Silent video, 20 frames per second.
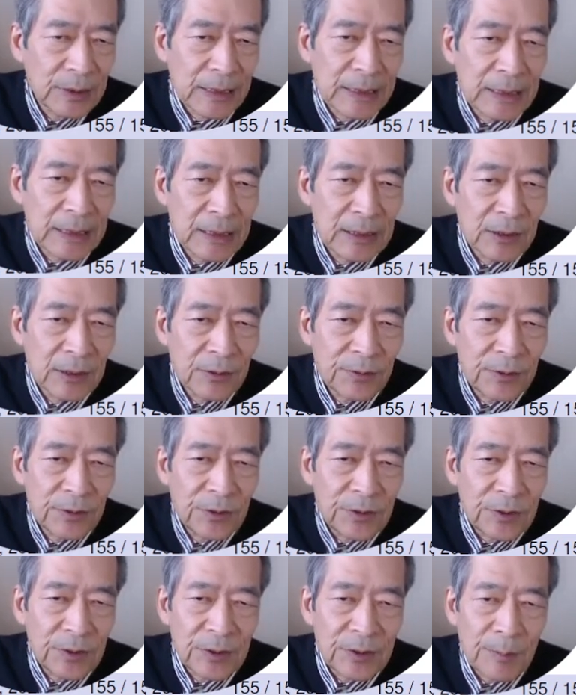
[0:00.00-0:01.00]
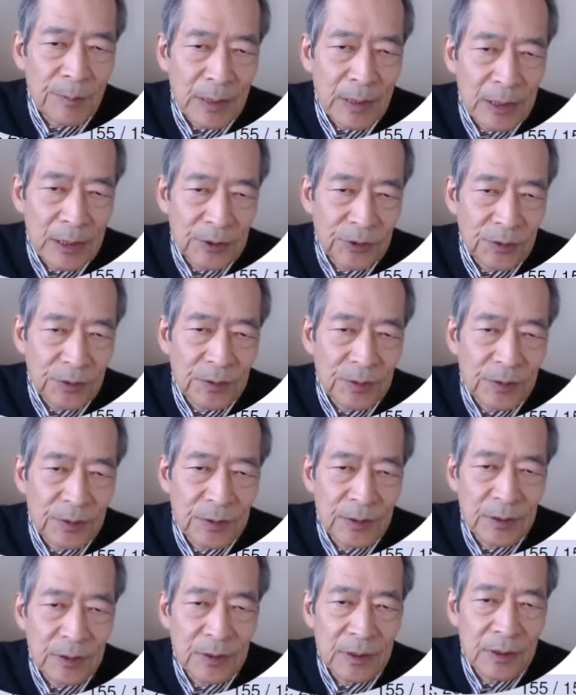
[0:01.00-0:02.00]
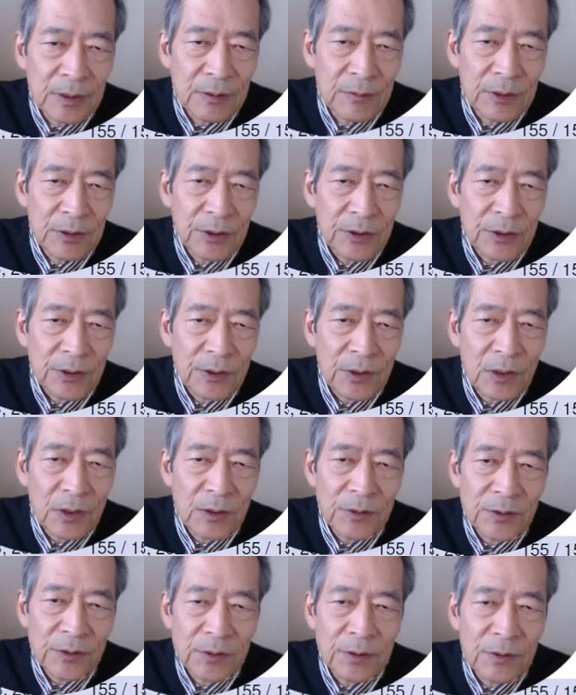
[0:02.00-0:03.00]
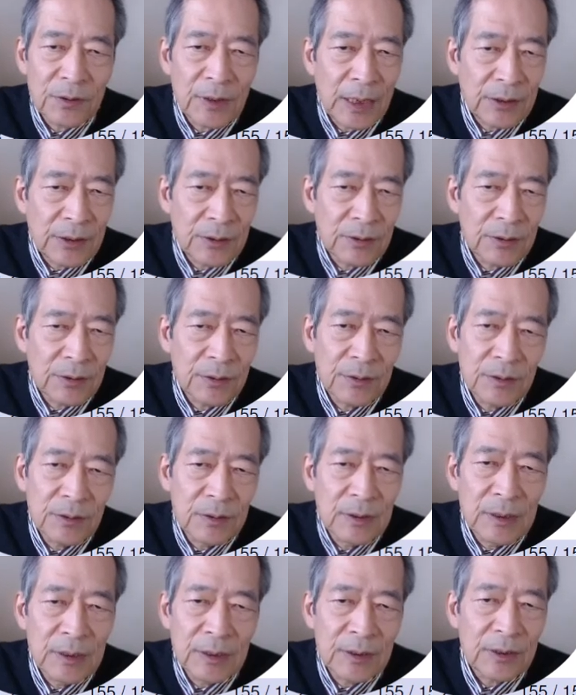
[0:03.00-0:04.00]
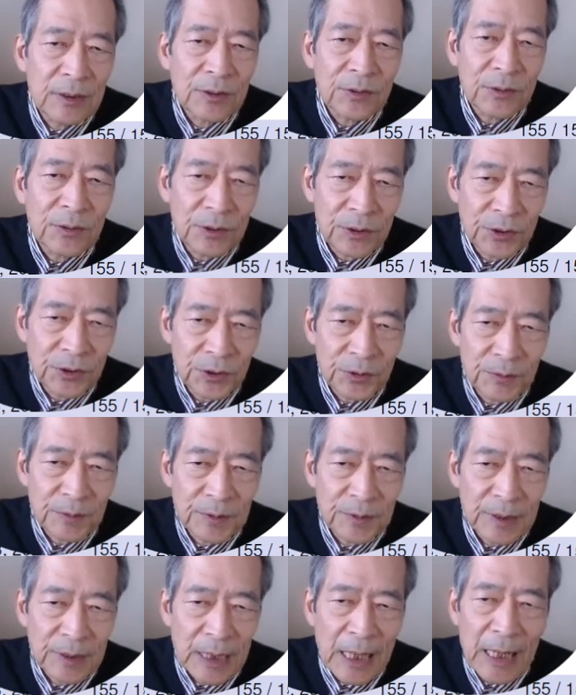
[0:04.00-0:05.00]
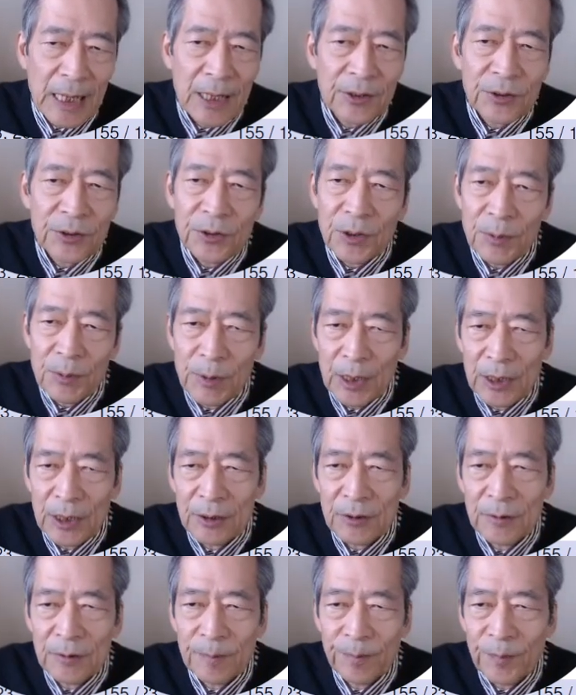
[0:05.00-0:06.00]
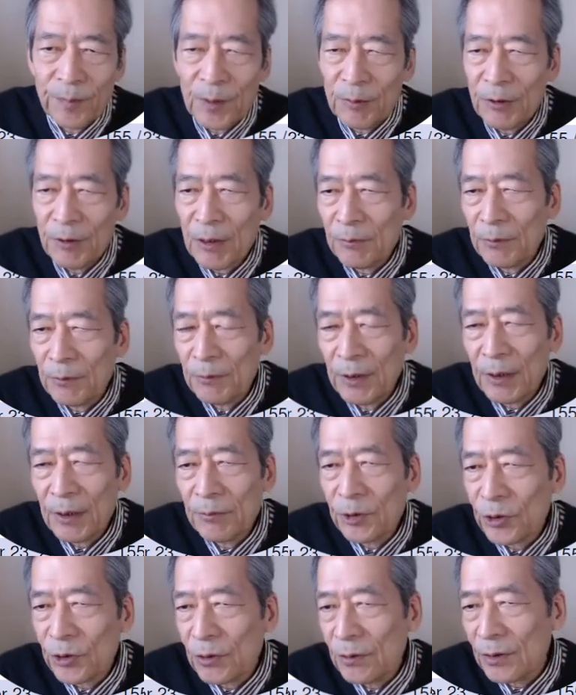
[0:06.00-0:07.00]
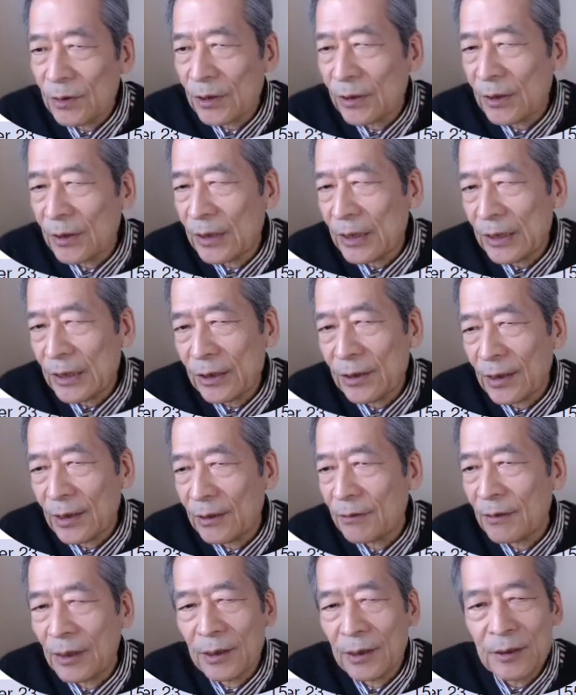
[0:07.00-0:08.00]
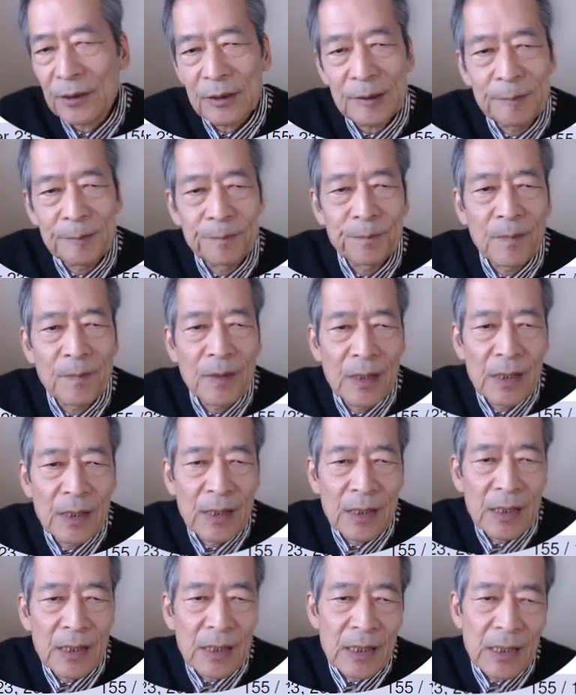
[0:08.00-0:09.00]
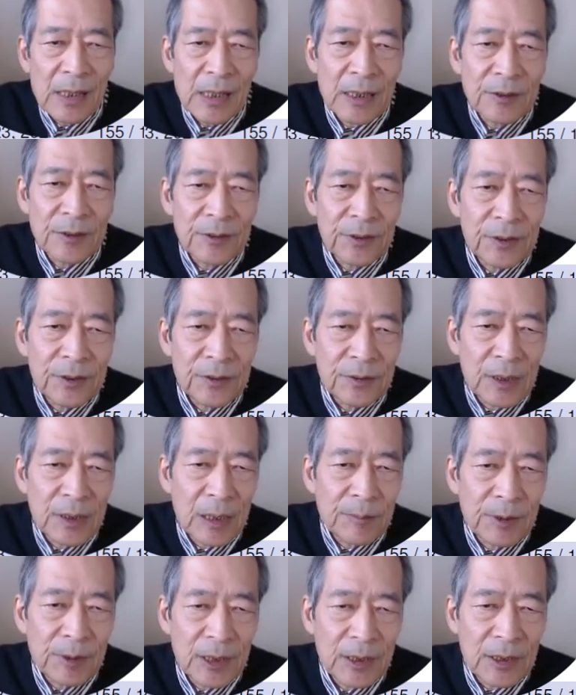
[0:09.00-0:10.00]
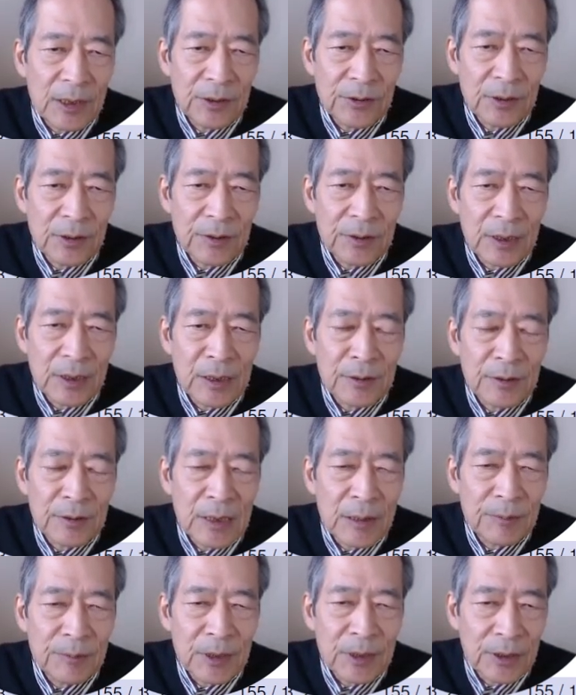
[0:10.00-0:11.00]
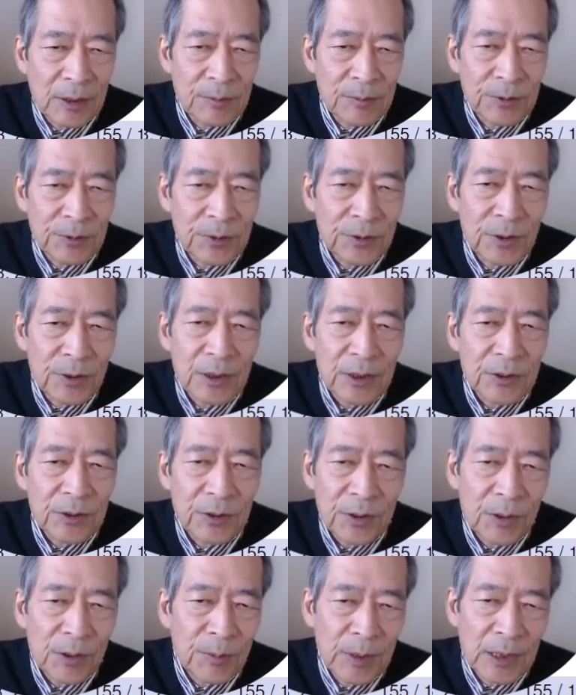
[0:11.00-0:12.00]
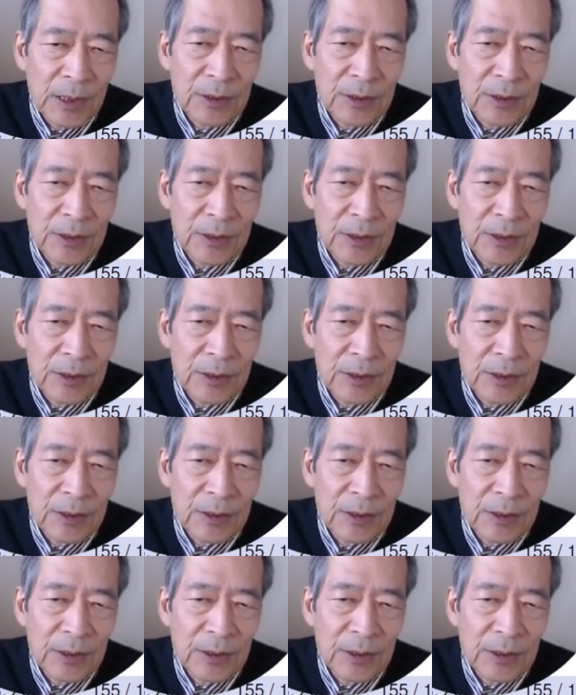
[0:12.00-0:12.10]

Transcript: which is a version with closed let restriction, are equivalent. We have shown this in detail, right? And since lambda-let and lambda-subst are equivalent,